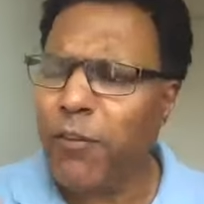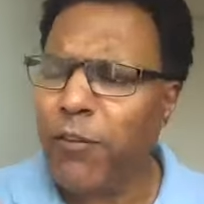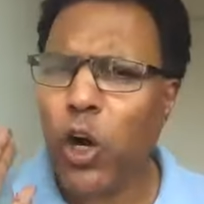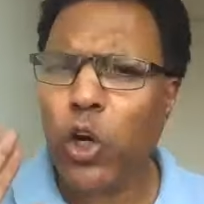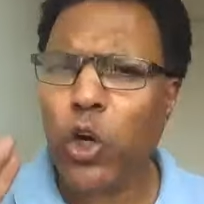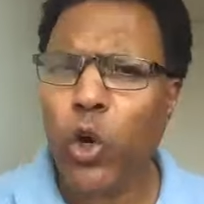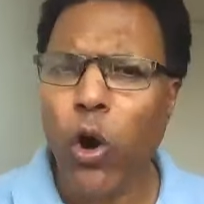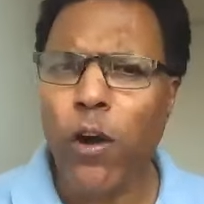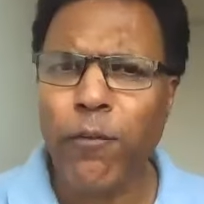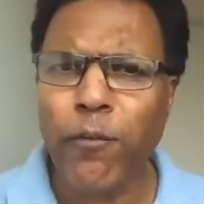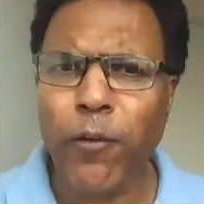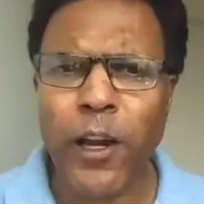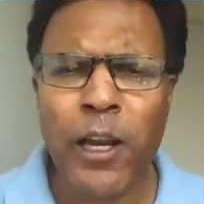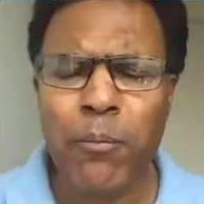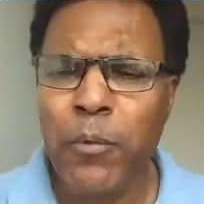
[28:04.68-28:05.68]
If you're
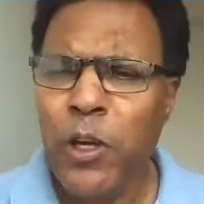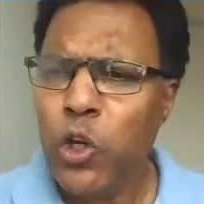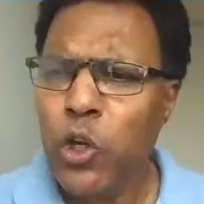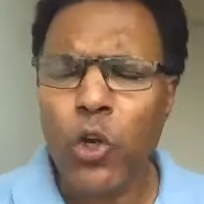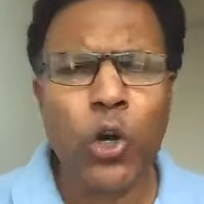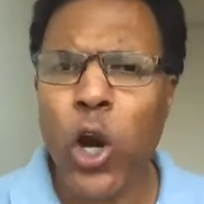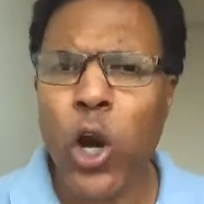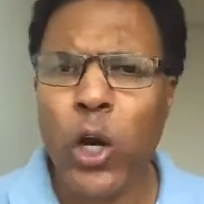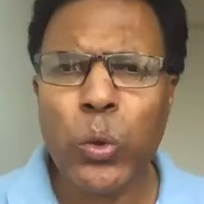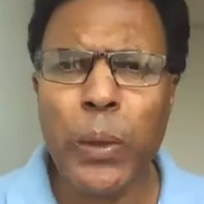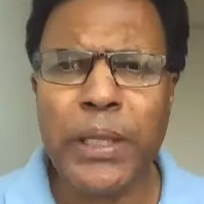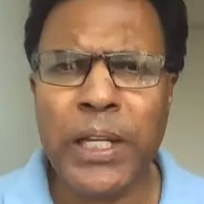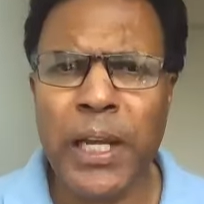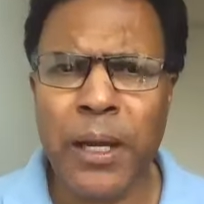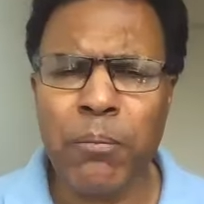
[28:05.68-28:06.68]
cold for Him, you're not
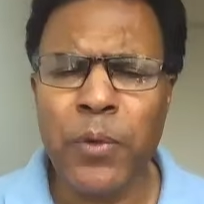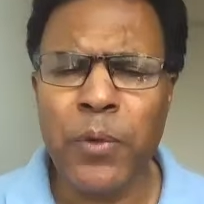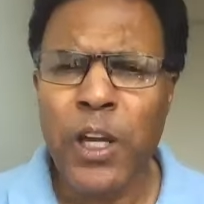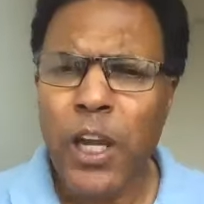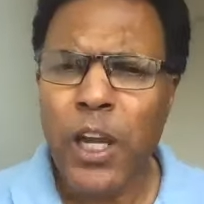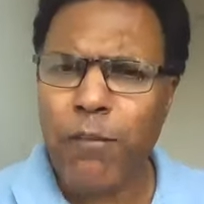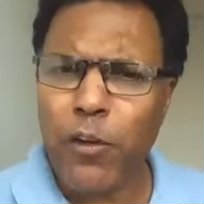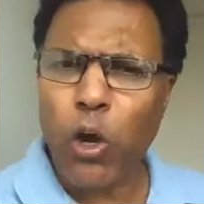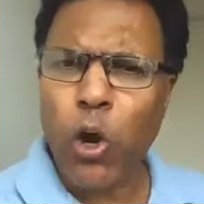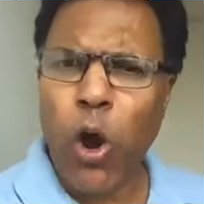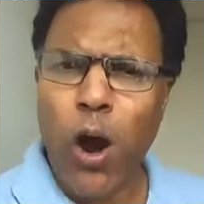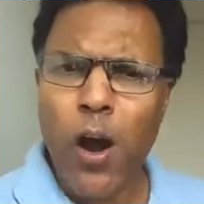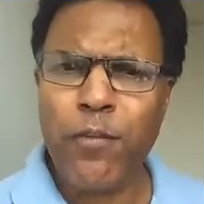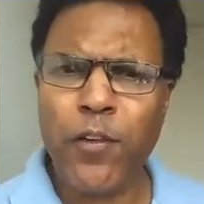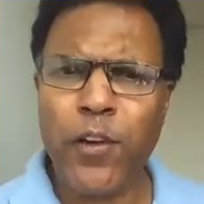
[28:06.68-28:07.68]
with Him. If you're
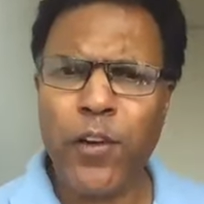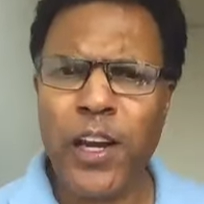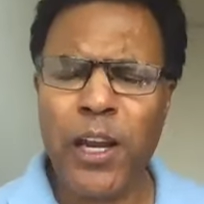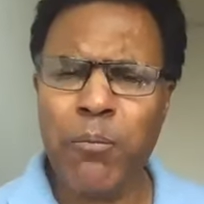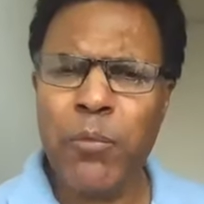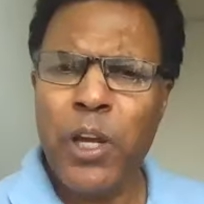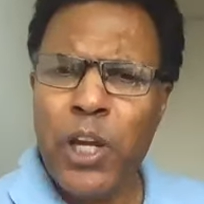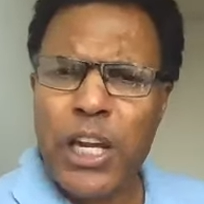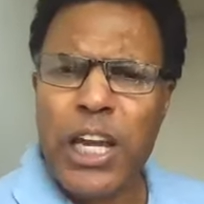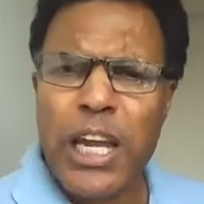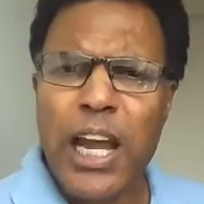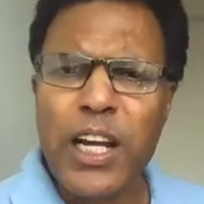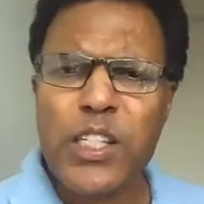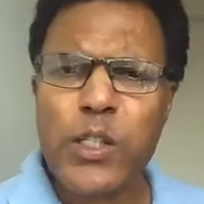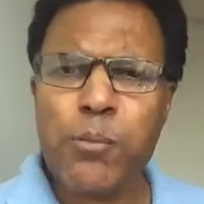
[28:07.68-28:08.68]
hot for Him, He
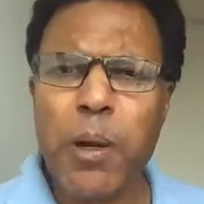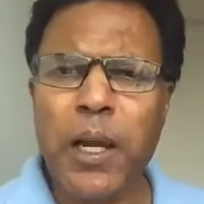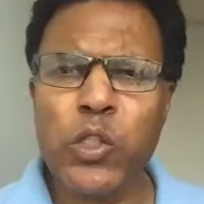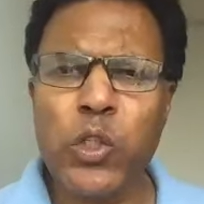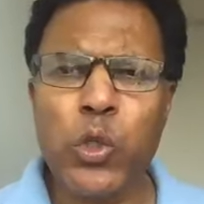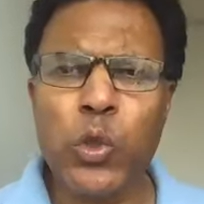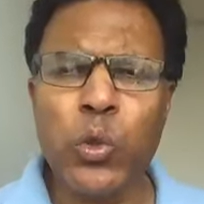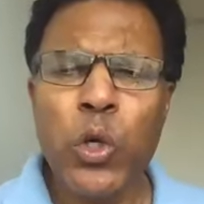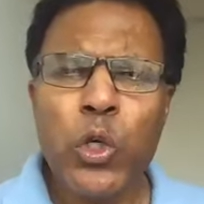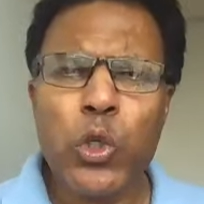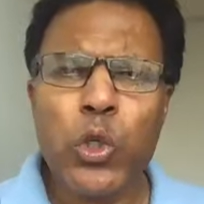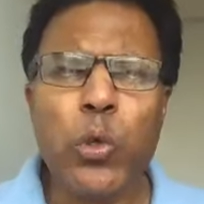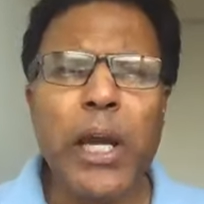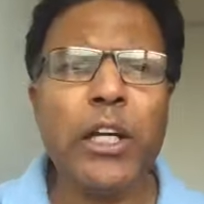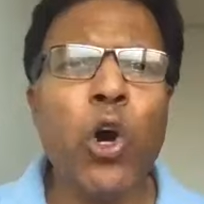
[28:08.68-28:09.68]
expects you
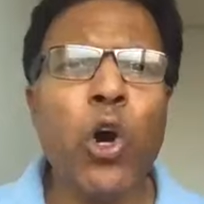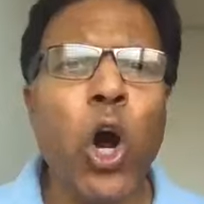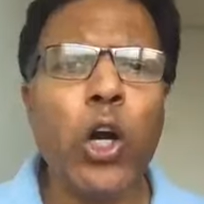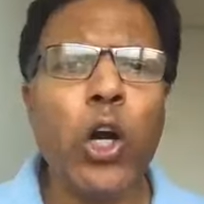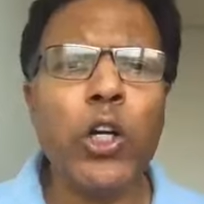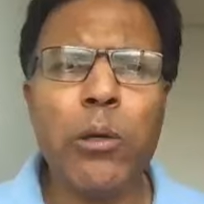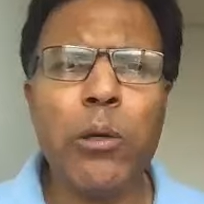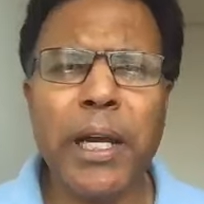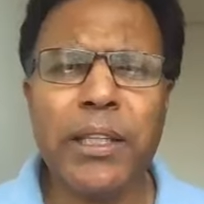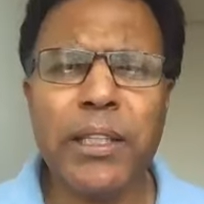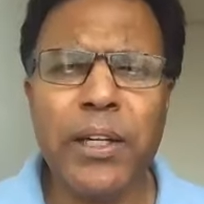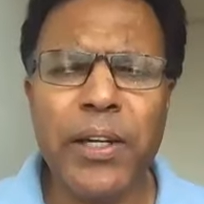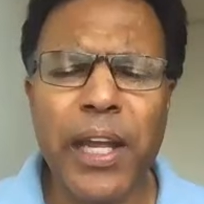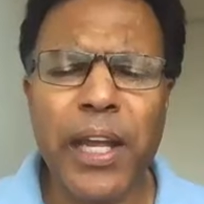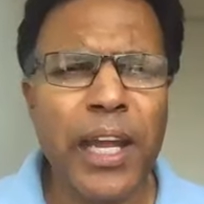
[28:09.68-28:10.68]
to get hotter by
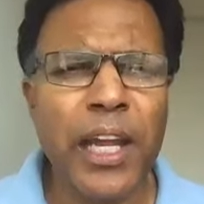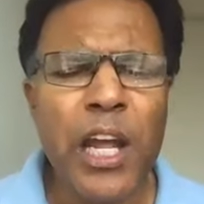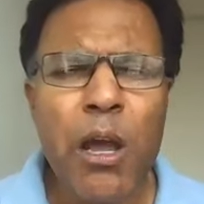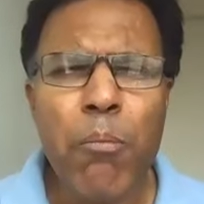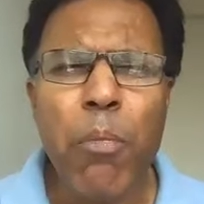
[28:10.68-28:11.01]
the day.